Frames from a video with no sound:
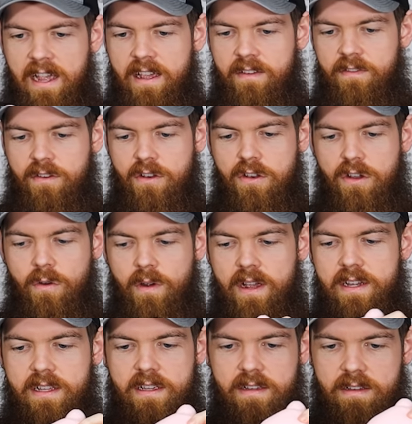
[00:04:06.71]
I have no
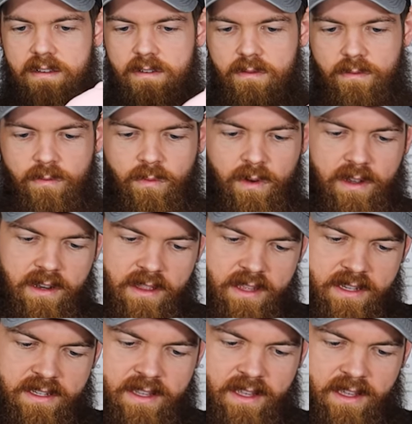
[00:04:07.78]
idea what
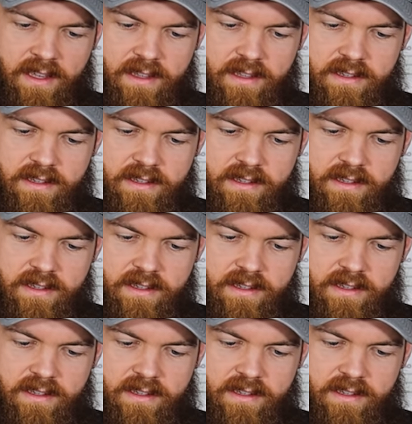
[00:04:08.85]
this thing